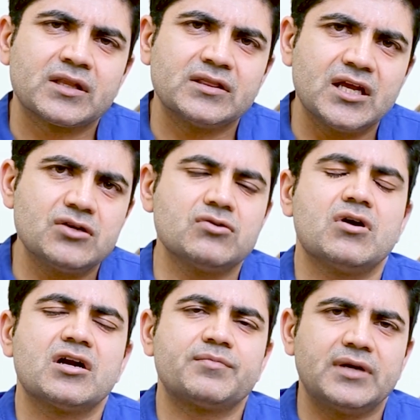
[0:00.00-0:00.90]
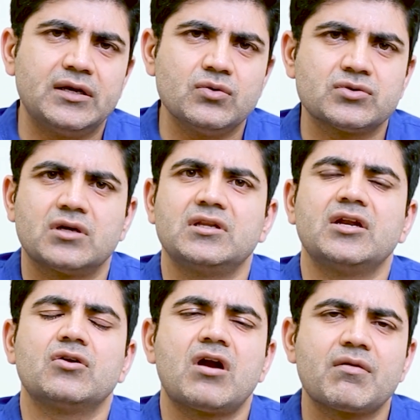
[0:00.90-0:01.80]
they do not produce or they
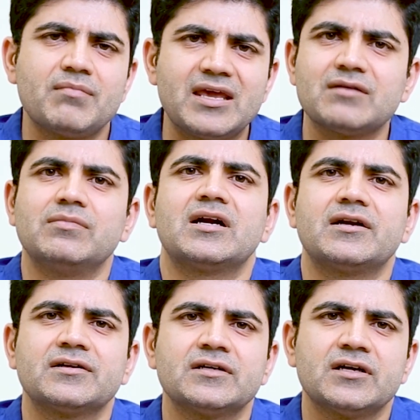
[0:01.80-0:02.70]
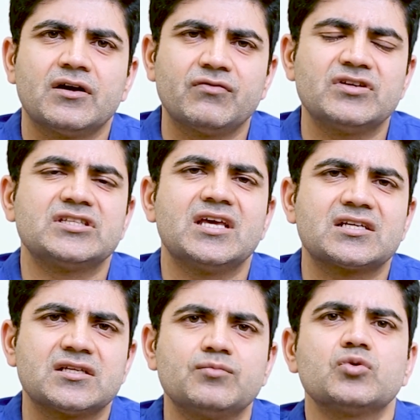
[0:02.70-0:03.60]
do not make blood which they
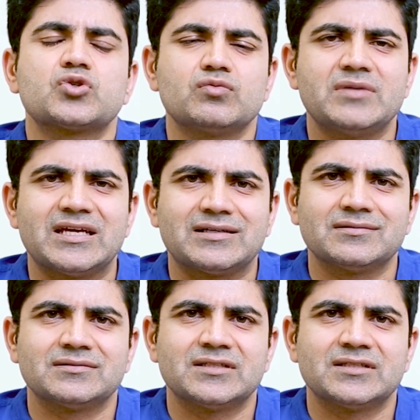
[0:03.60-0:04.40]
are supposed to make.